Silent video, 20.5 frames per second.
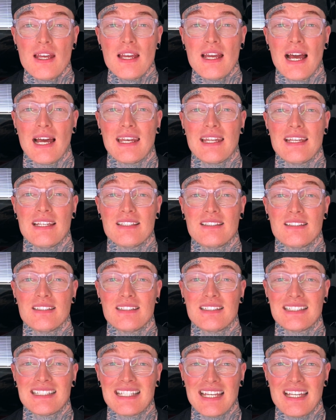and hits the
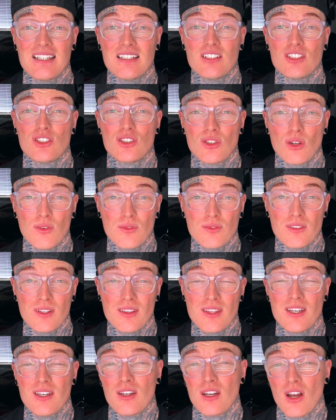skin softer
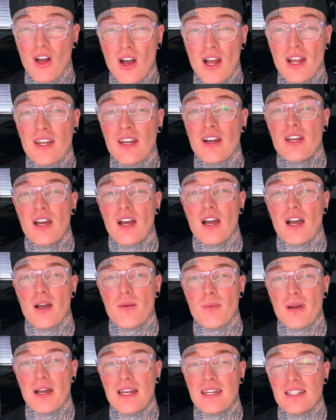than a liner,
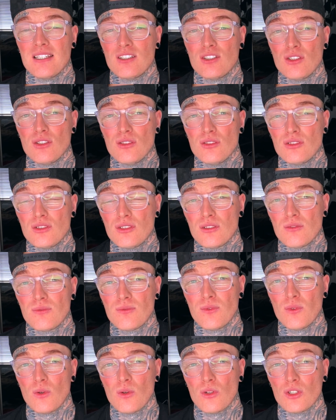and is used
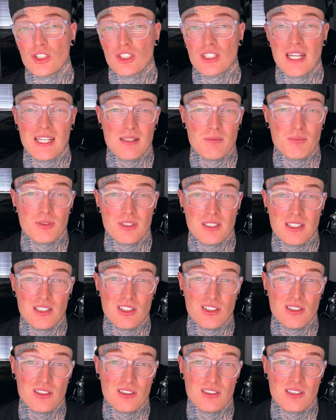for shading
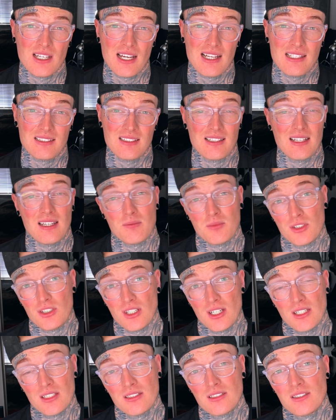procedures, as the name
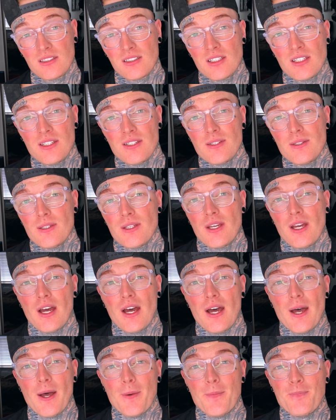suggests.
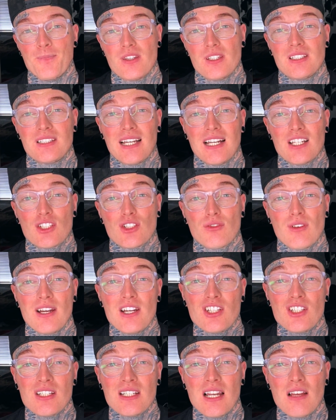The
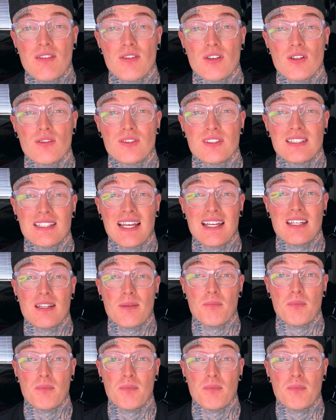saturation level of said